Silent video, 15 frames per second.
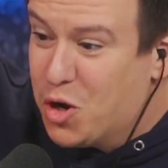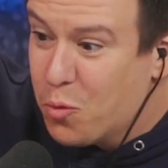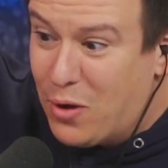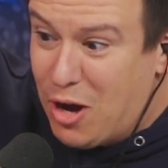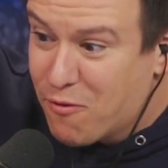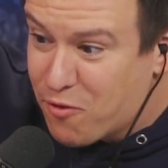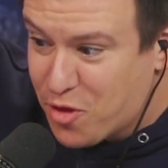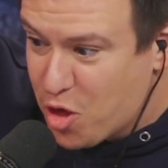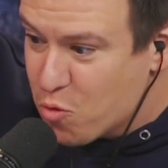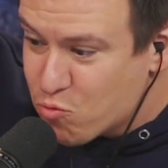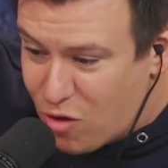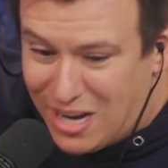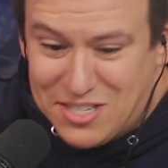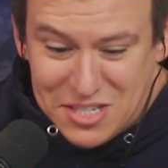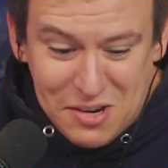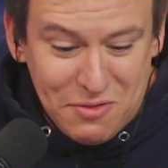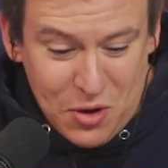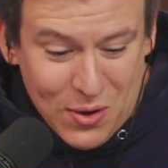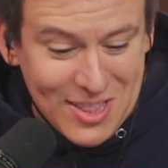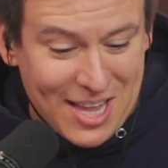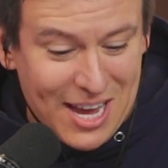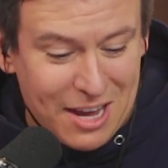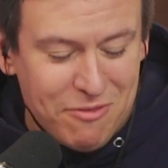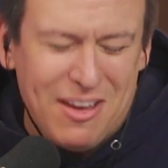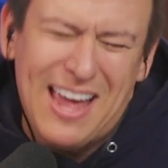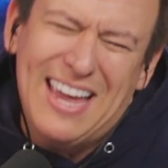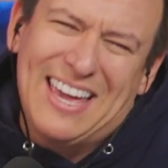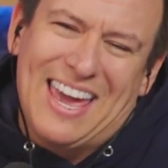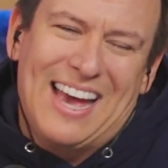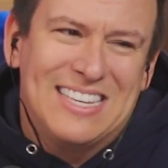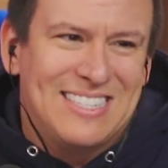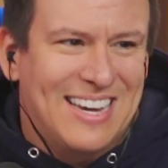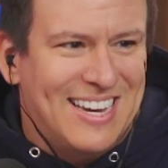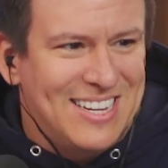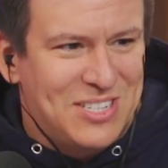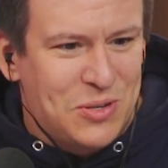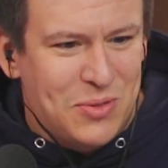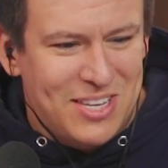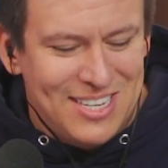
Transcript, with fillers: a career for the rest of your life. I guess I could do